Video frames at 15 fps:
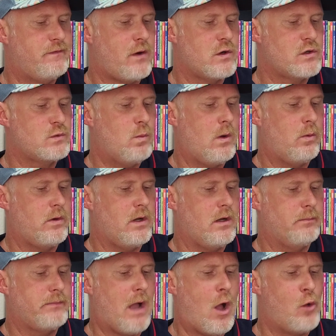first woke
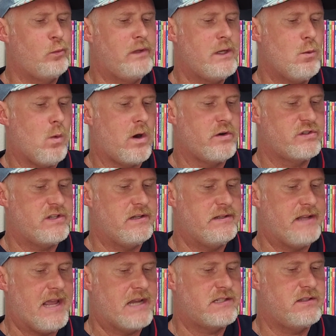up, only
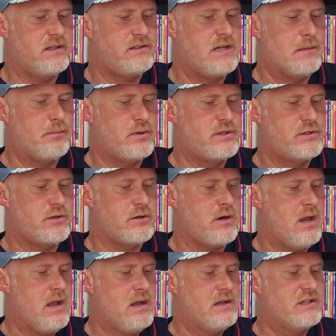worsened as the
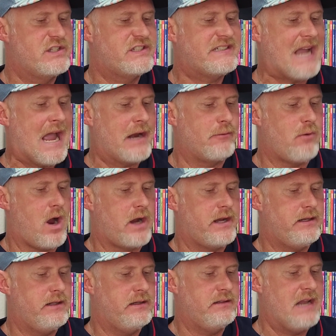temperature
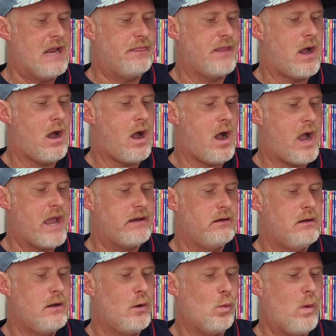skyrocketed and the hot,
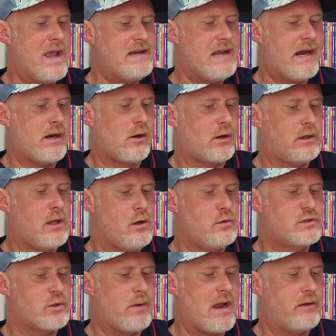wet air
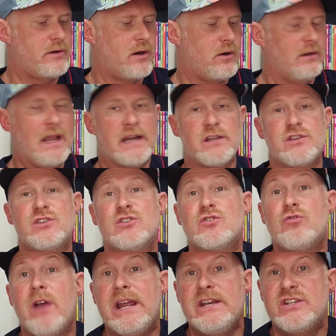closed around her like a
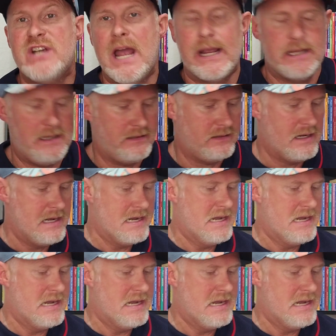straitjacket.